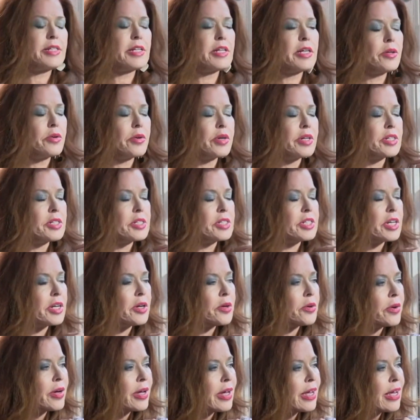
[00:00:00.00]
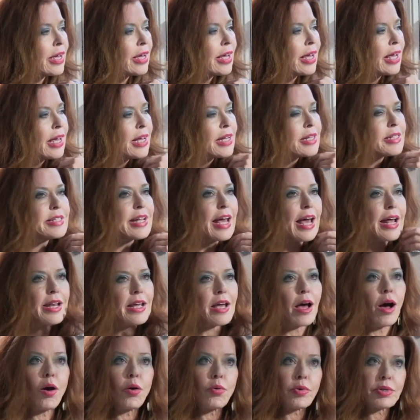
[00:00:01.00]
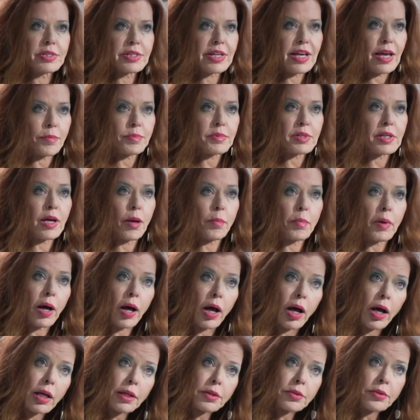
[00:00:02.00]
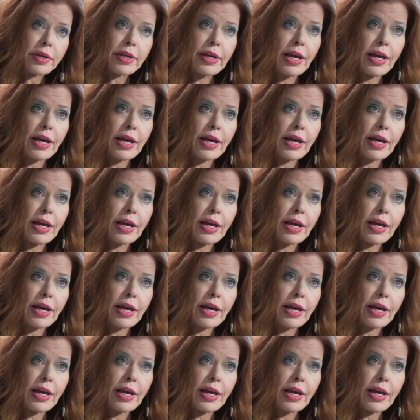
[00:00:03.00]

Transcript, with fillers: do it, Dewey. Daddy always kept a couple hundred